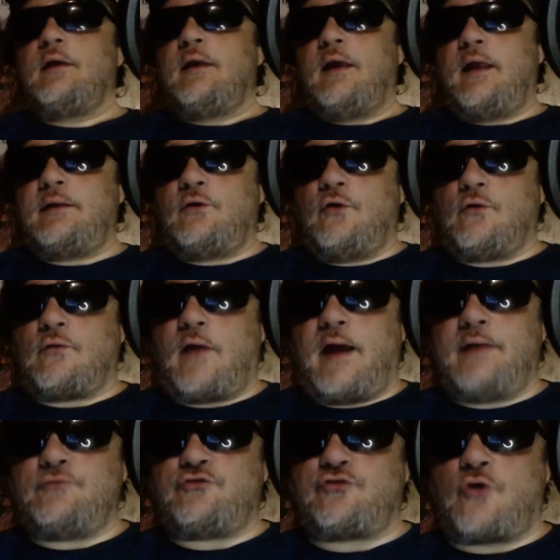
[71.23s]
and her
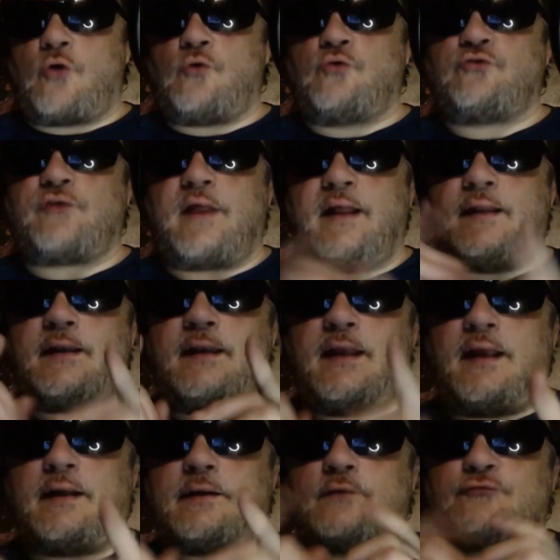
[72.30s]
live shows, and
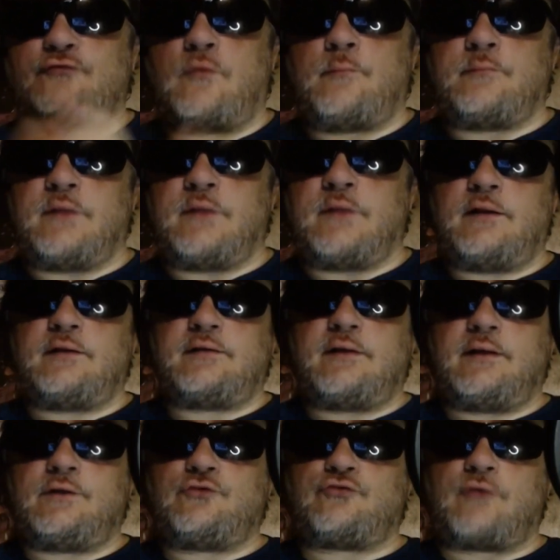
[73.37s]
Nana from Nana
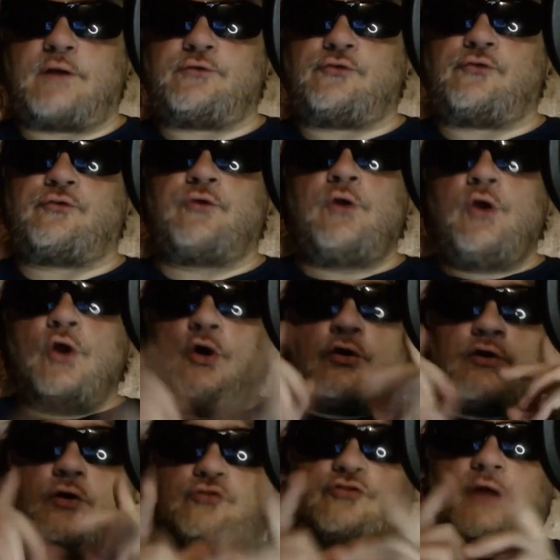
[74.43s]
Tink Treasures.
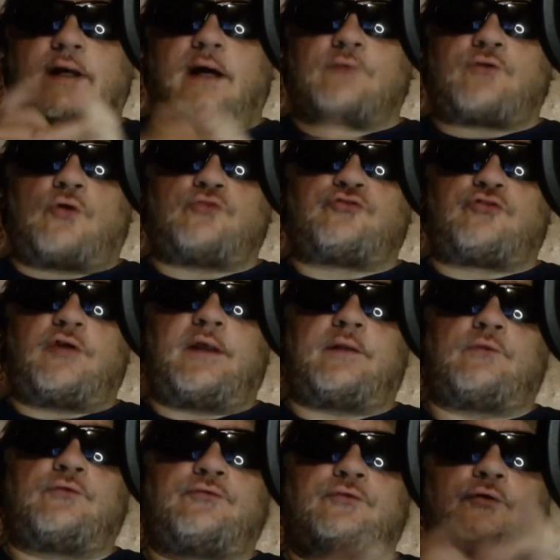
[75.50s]
Go check out those
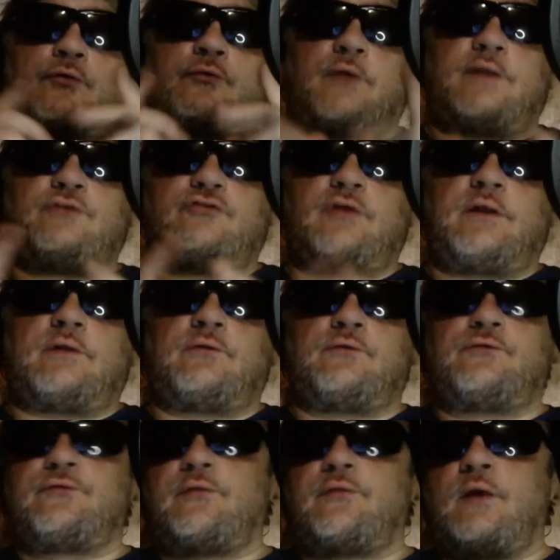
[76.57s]
channels. They're great
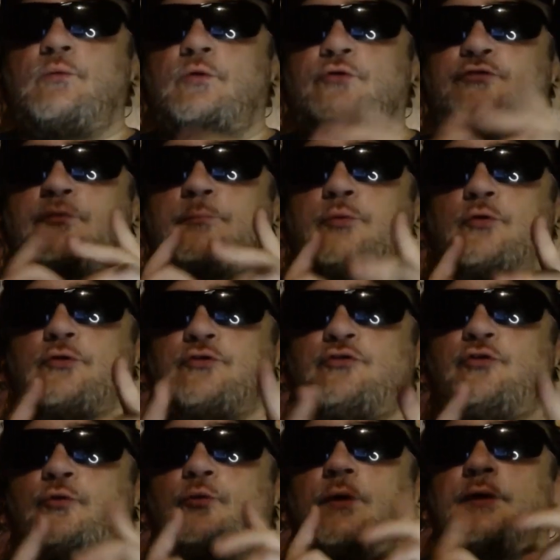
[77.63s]
channels. They will support
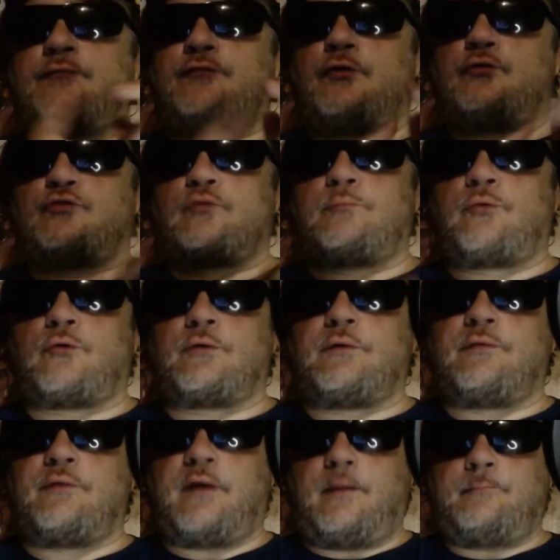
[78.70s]
you if you support
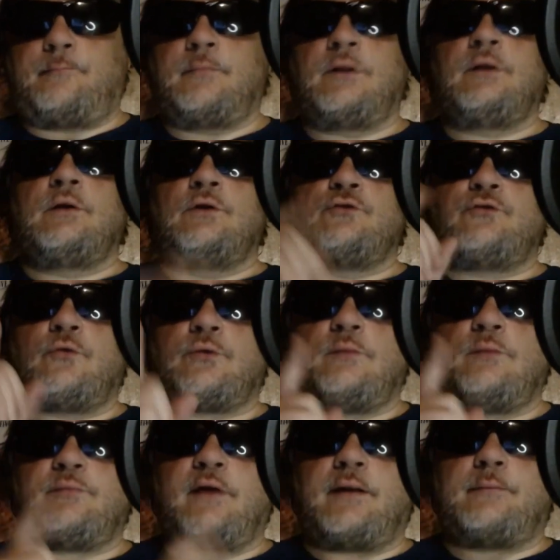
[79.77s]
them. So
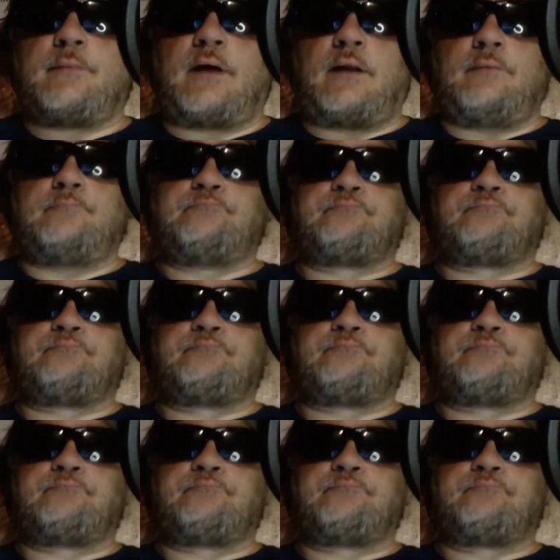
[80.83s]
keep that in mind.